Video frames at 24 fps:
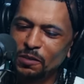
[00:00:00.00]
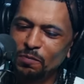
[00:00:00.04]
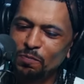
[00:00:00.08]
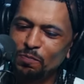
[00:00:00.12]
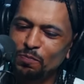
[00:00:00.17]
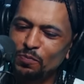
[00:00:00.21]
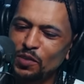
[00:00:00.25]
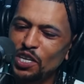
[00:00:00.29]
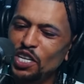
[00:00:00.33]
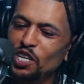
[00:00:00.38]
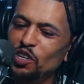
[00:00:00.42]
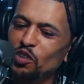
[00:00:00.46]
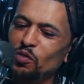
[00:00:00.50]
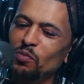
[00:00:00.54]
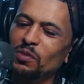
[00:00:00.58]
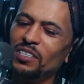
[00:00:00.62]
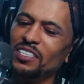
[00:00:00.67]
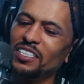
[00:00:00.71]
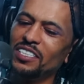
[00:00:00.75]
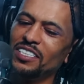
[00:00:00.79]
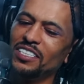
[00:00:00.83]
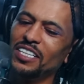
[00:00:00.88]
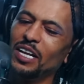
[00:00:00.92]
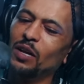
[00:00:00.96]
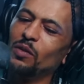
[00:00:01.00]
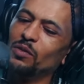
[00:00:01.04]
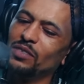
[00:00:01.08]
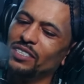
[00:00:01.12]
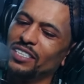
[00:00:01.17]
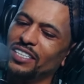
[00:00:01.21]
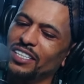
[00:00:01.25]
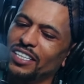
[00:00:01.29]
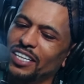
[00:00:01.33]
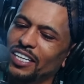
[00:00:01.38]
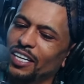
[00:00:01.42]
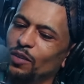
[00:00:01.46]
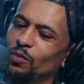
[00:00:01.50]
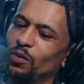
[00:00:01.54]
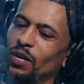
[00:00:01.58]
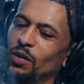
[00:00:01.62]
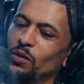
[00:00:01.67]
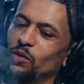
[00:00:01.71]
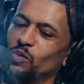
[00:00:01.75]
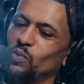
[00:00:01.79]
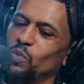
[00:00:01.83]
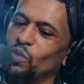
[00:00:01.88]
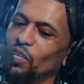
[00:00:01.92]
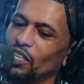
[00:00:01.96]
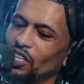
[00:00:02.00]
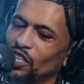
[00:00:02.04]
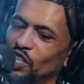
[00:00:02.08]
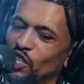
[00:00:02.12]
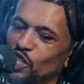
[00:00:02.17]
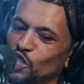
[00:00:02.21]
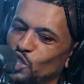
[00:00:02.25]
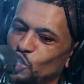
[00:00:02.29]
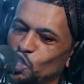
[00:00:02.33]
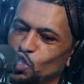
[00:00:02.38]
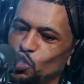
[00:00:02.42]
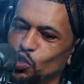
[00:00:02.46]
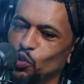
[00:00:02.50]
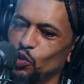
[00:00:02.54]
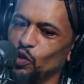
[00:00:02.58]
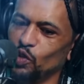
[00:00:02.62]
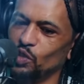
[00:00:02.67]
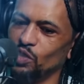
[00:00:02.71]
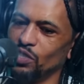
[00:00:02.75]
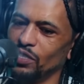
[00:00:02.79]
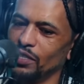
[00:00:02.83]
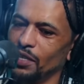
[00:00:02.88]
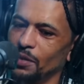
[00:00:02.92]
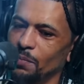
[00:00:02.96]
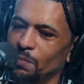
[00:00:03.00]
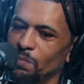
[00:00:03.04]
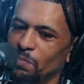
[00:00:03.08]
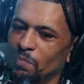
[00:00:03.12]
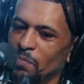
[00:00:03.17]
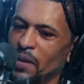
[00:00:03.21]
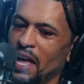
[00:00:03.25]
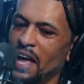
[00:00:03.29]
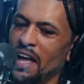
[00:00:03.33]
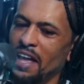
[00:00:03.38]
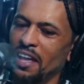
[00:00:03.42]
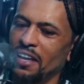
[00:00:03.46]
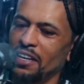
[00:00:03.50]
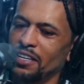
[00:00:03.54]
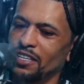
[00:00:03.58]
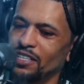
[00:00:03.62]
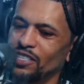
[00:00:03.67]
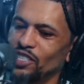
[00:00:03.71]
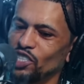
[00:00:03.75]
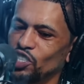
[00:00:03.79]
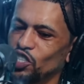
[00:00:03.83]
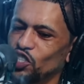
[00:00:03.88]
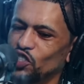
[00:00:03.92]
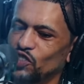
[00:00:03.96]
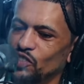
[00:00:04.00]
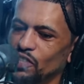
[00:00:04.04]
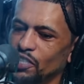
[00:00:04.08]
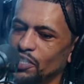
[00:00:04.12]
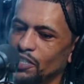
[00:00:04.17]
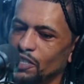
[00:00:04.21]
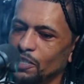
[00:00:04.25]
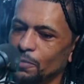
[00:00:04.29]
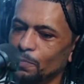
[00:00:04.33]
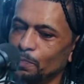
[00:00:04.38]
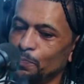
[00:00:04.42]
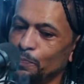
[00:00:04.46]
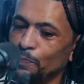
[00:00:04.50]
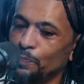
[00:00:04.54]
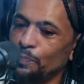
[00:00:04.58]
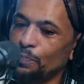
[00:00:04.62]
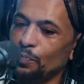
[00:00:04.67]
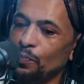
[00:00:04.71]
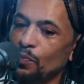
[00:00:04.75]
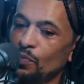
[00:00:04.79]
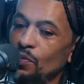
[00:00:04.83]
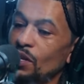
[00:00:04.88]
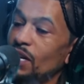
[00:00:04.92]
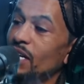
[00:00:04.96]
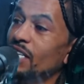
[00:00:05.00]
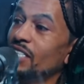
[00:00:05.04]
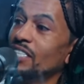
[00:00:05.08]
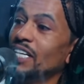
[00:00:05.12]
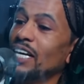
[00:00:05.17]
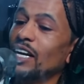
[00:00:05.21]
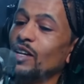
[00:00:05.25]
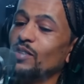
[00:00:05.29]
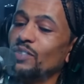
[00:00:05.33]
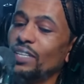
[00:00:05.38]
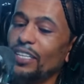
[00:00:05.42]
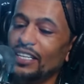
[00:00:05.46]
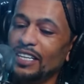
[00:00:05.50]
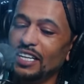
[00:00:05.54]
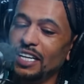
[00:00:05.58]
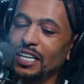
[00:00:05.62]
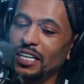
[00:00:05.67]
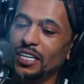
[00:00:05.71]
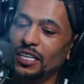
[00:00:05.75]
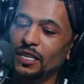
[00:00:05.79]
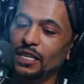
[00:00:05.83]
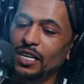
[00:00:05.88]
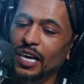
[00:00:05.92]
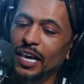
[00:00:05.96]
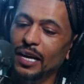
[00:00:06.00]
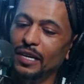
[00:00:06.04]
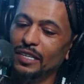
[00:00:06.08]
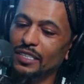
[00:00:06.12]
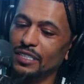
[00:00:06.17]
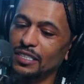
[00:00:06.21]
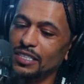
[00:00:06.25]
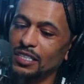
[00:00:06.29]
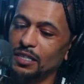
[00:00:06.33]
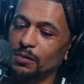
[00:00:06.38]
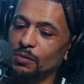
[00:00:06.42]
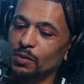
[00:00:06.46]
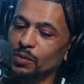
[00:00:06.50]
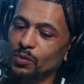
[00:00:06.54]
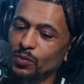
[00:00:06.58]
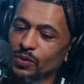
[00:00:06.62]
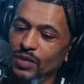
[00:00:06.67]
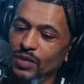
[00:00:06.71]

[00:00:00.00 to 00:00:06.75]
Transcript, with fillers: know, you right. know me since I was a kid. When I was working in the stores and I'm bad in the streets, shout out to Nate. He had took me